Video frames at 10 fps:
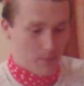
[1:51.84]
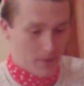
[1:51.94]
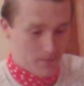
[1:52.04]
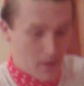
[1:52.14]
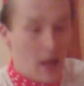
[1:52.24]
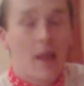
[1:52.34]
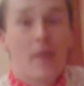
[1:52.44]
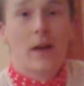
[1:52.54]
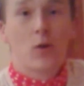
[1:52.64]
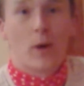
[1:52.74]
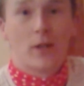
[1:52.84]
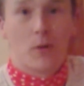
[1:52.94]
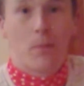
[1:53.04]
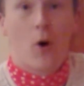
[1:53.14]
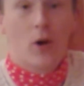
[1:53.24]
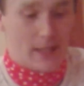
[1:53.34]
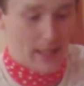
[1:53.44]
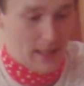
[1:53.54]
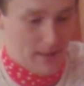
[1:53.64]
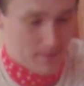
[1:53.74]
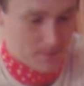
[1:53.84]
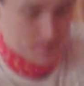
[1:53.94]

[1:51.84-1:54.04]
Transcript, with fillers: club. They'll go into pot A.